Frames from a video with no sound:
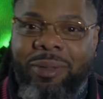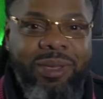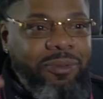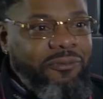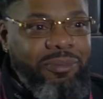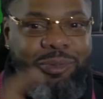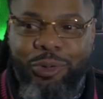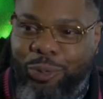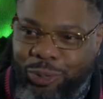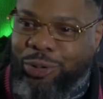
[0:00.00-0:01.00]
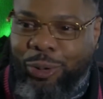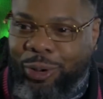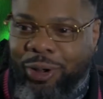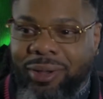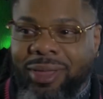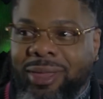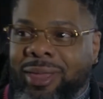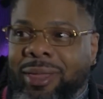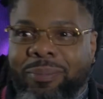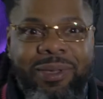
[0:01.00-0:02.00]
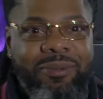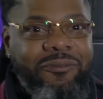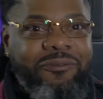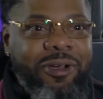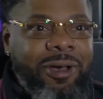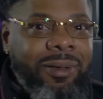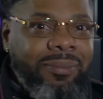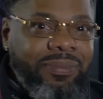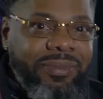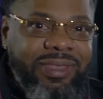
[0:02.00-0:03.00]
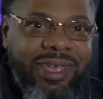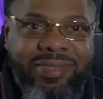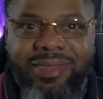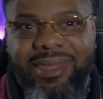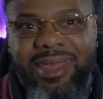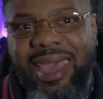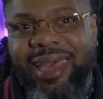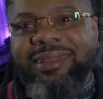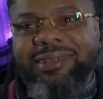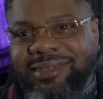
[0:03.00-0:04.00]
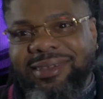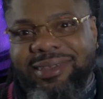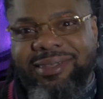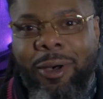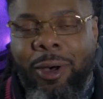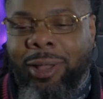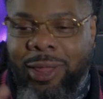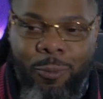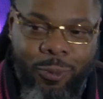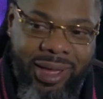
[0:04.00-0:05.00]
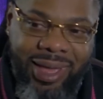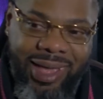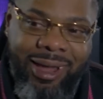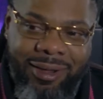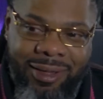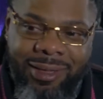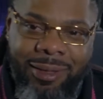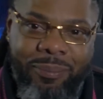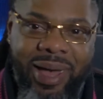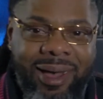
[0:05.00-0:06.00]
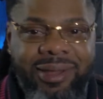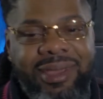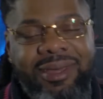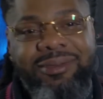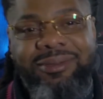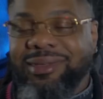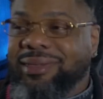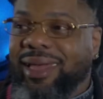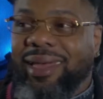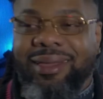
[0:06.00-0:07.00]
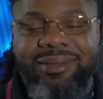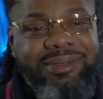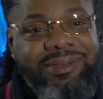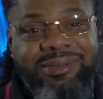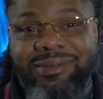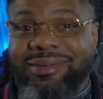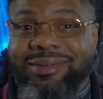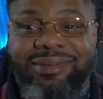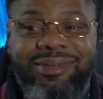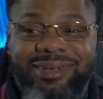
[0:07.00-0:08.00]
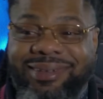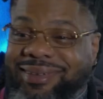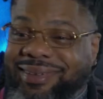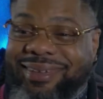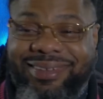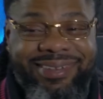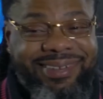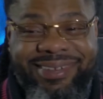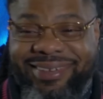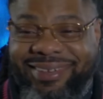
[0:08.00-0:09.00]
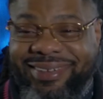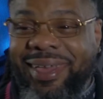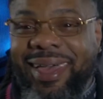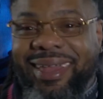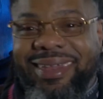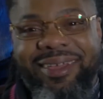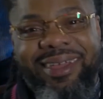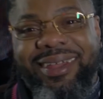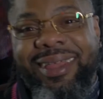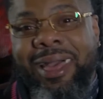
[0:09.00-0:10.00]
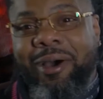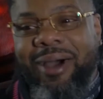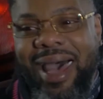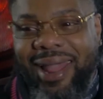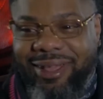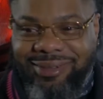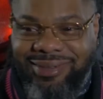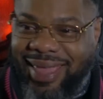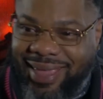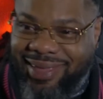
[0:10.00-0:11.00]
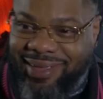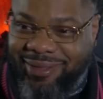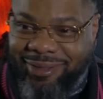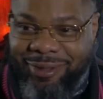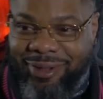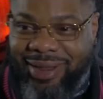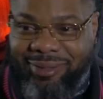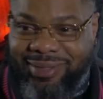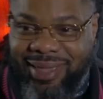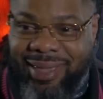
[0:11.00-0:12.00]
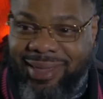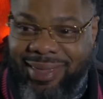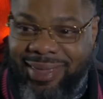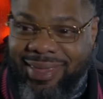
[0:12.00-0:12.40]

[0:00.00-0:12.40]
people from New York, people from different ethnicities all in one area piled together, you just like, oh, then Ohio State, you know what I'm saying?